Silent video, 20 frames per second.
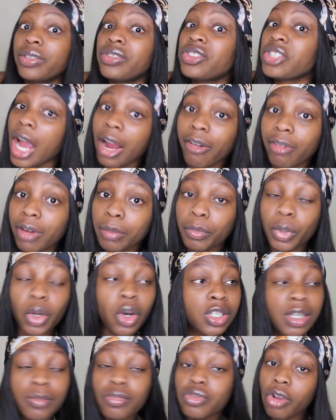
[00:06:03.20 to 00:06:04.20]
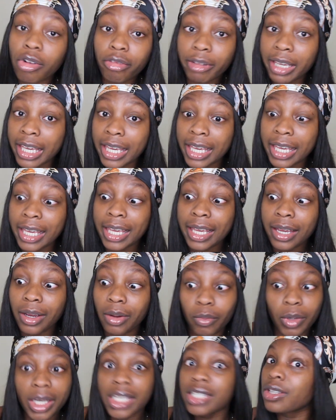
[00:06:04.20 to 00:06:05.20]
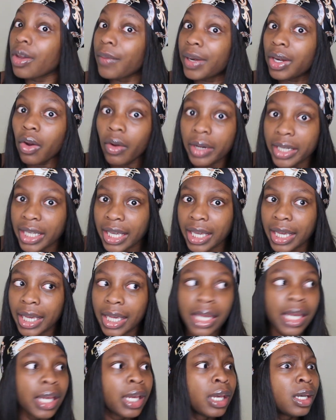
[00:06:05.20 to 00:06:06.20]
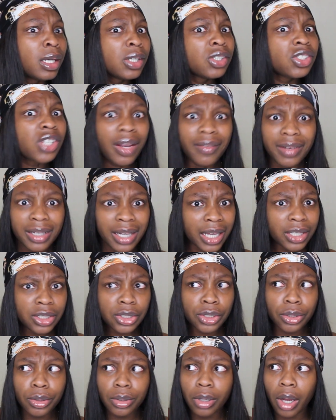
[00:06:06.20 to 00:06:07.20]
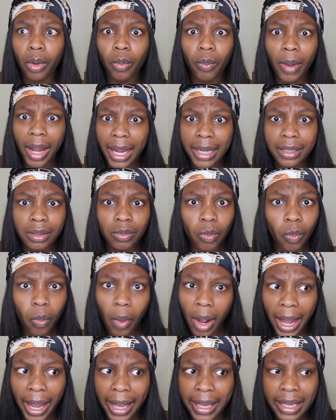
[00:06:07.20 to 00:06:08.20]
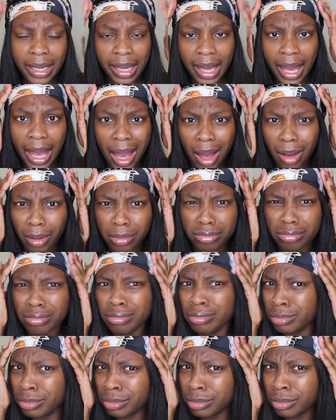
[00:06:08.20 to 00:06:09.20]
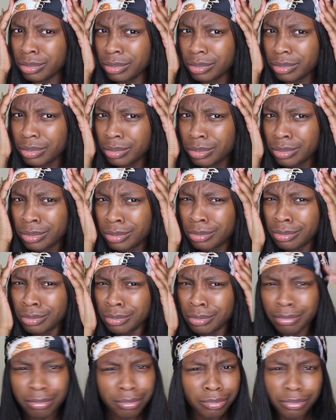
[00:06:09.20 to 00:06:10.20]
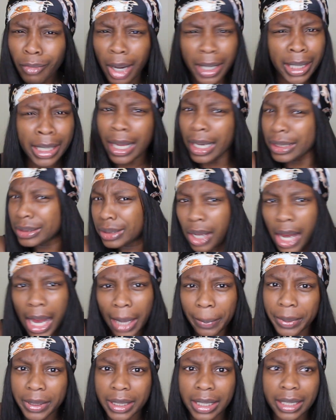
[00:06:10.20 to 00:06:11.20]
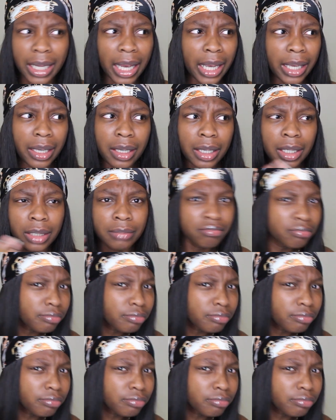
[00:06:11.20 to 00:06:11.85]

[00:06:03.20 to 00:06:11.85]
with Sharon, because I'm sorry, what is going on here? Sharon likes Hugo. When? Why? How? When did that start happening? Like,